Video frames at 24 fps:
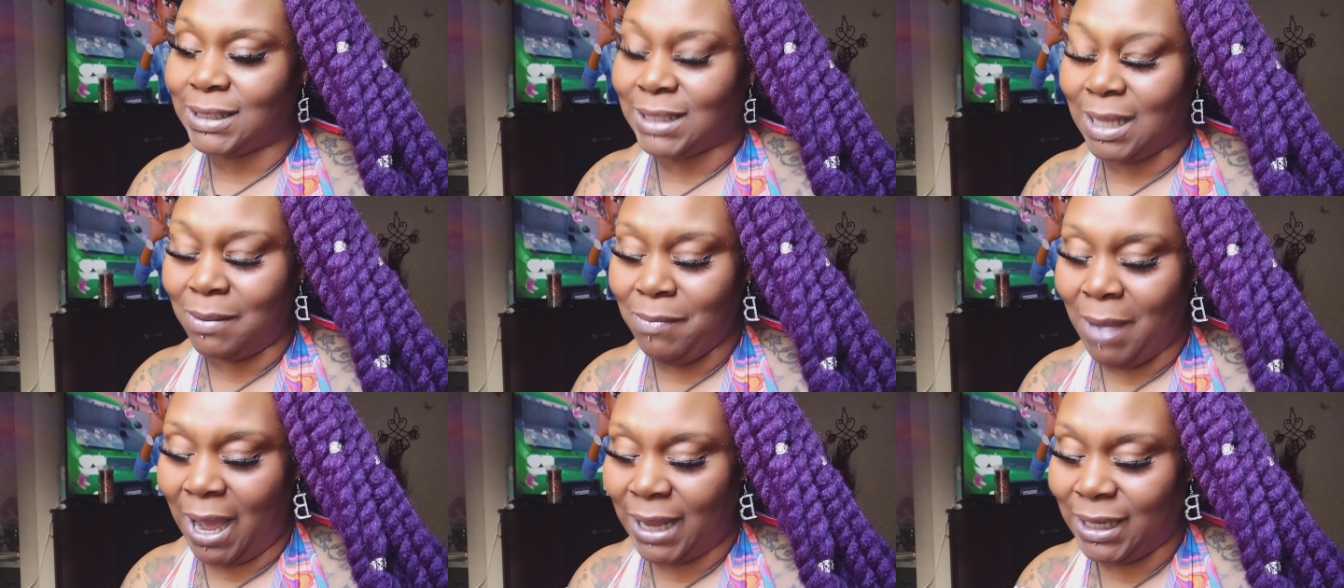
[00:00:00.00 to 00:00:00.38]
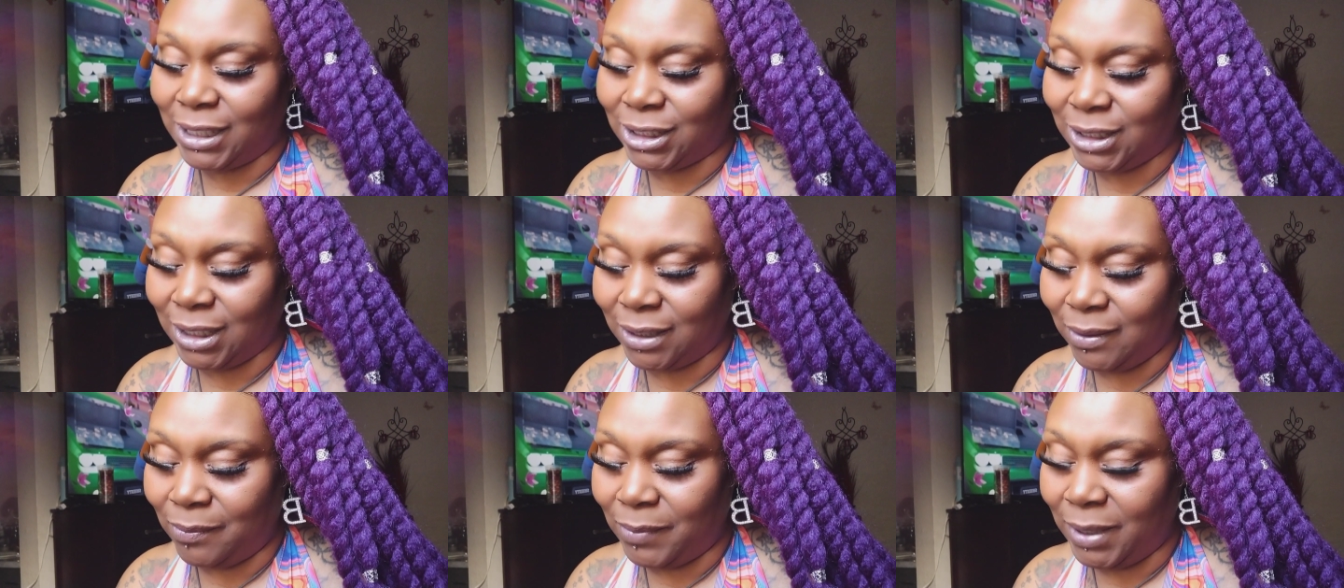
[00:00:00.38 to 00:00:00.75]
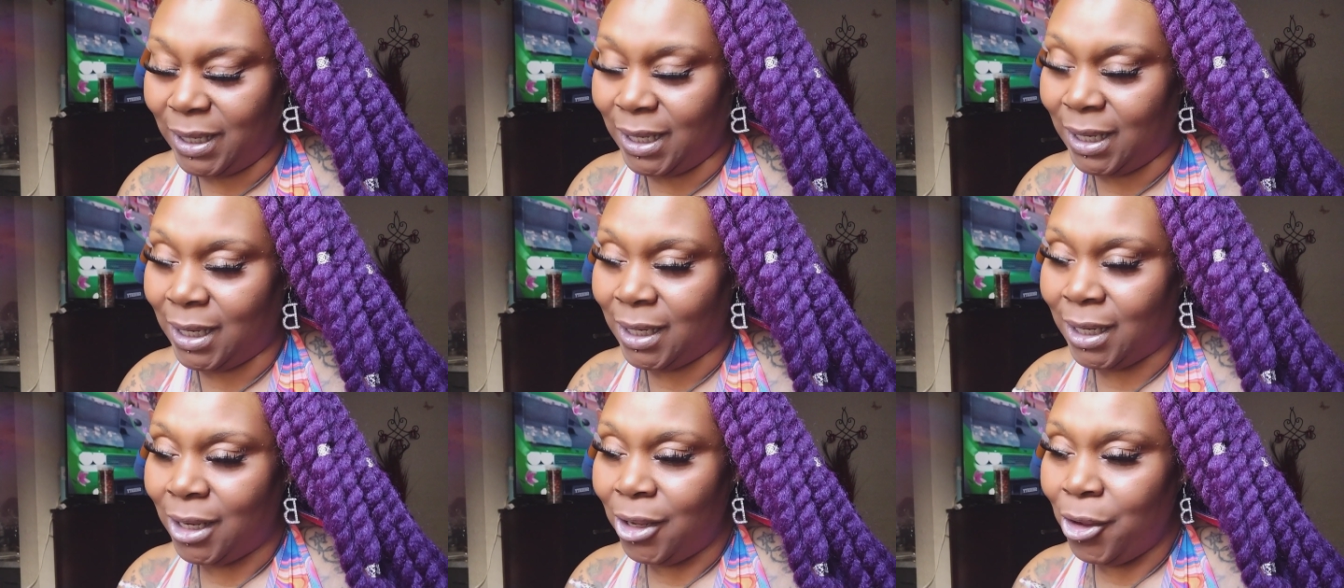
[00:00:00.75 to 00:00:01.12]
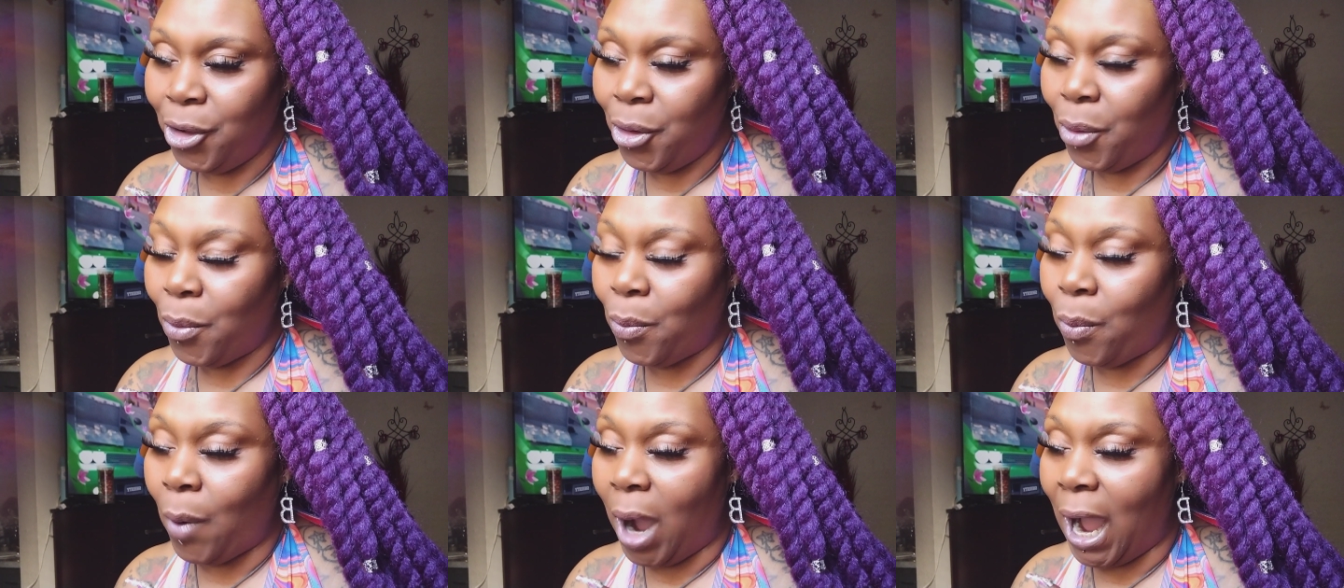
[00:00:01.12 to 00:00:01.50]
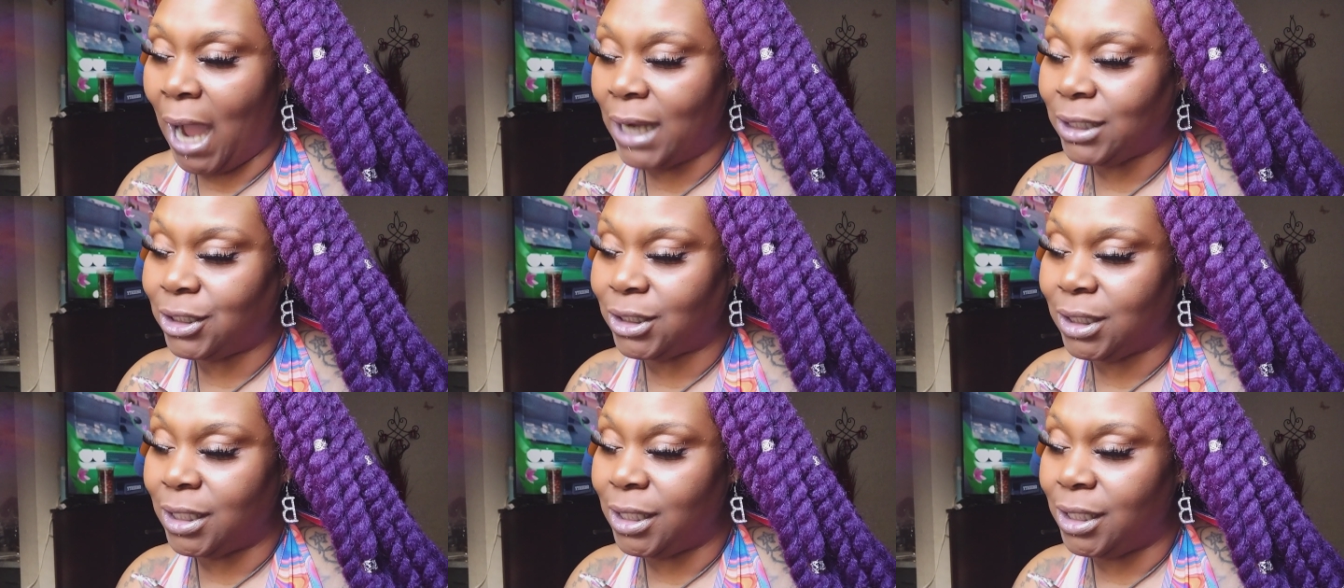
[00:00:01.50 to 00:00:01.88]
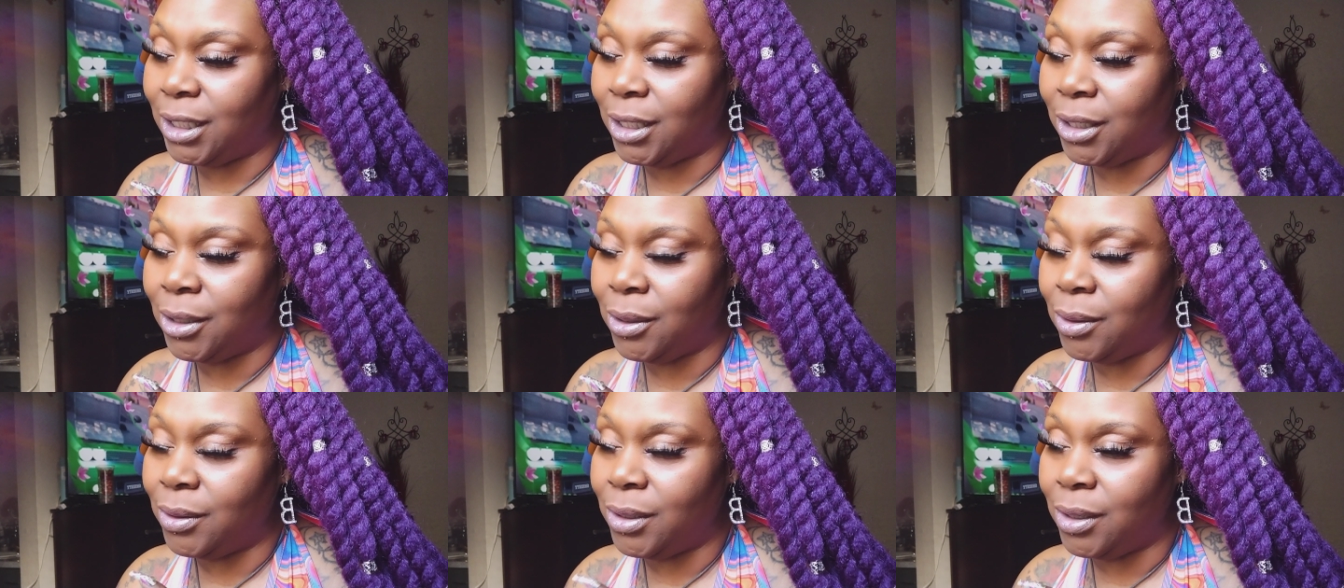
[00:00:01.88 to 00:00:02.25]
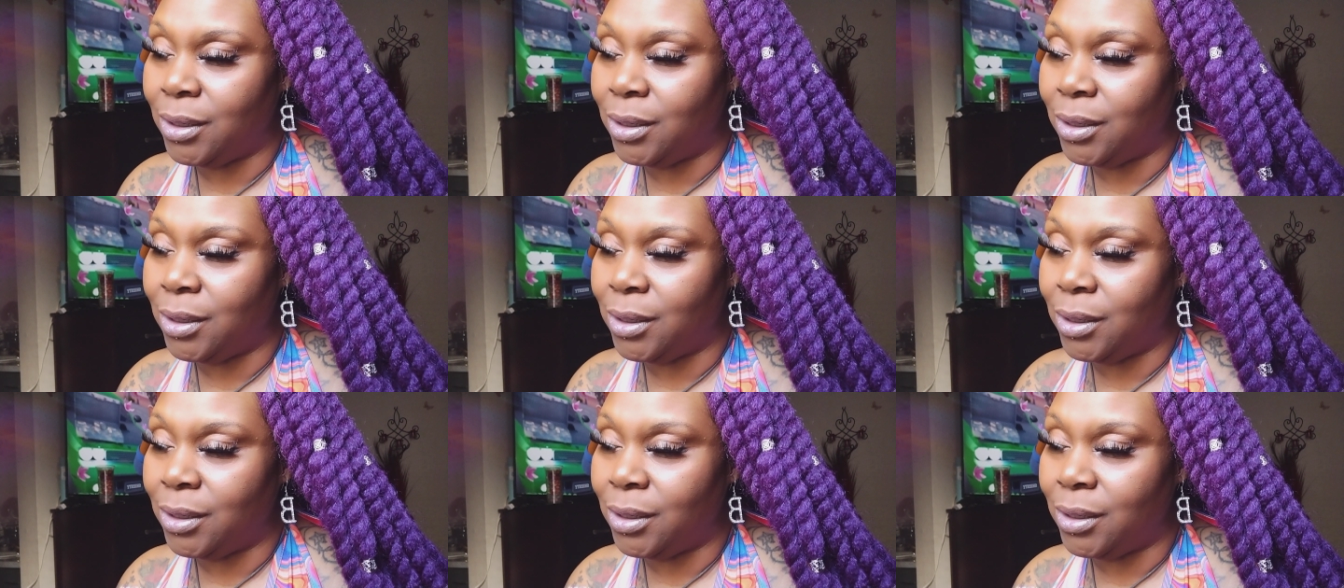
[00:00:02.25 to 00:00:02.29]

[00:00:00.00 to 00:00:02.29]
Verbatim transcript: Somebody should have been watching you,